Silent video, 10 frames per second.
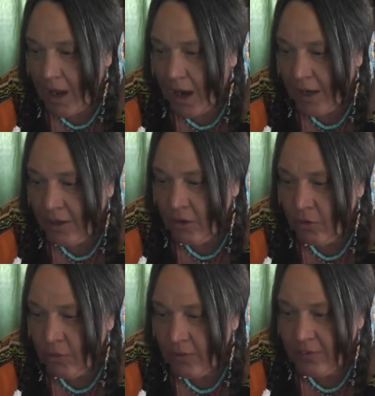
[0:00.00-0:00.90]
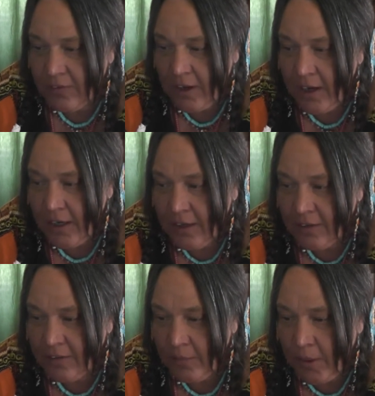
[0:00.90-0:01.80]
I don't know what to say
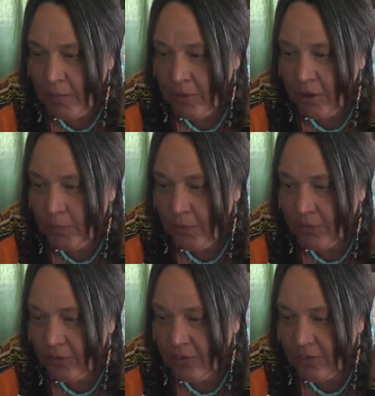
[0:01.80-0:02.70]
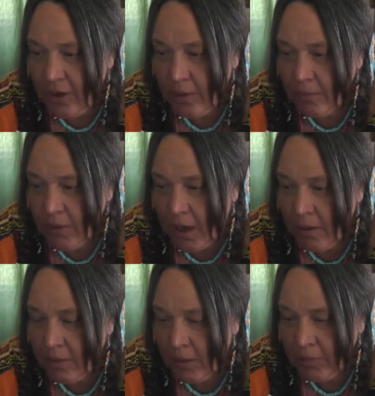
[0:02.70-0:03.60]
except I'm going to put this up.
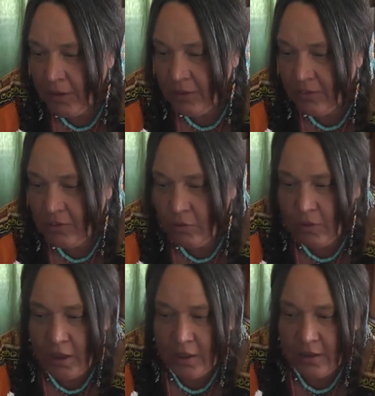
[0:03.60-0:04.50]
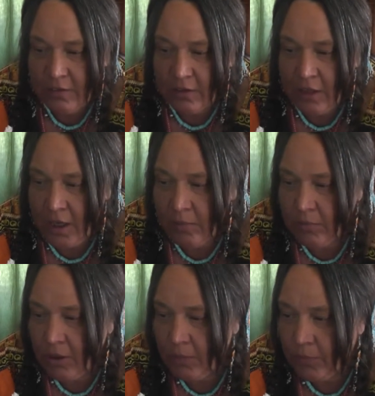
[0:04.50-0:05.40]
I, I mean, it's too late. He's a lame
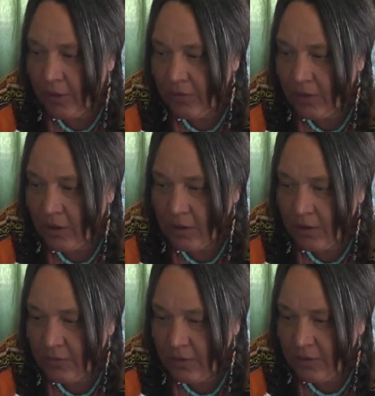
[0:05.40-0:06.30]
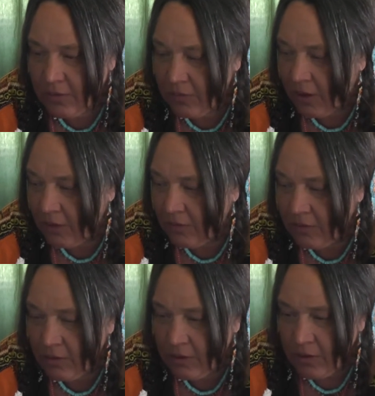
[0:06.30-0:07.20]
duck president unless he decides
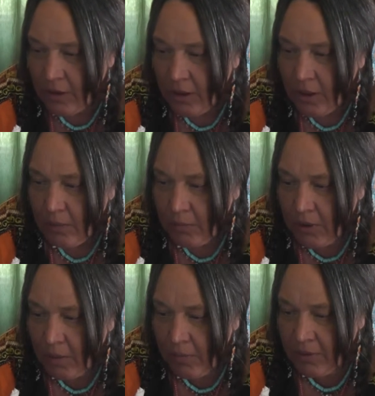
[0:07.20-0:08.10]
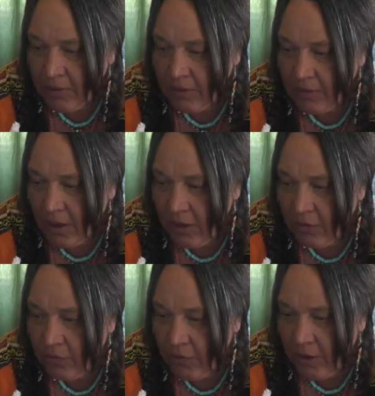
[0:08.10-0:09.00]
to become a
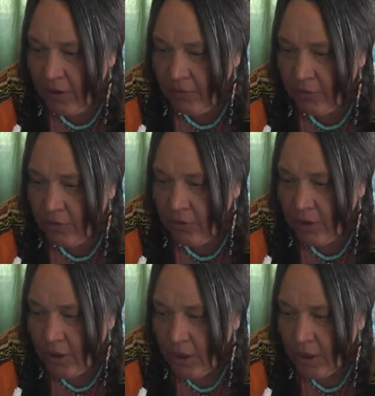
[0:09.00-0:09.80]
dictator forever.